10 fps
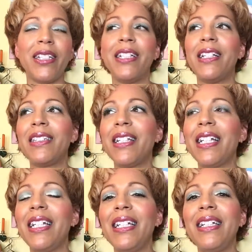and it's an
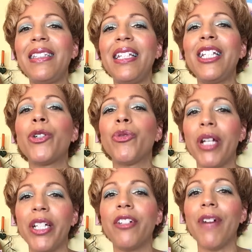easy
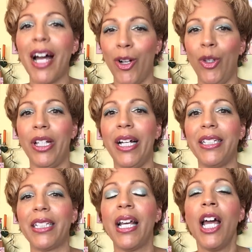creative
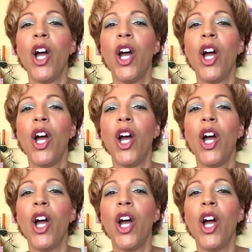outlet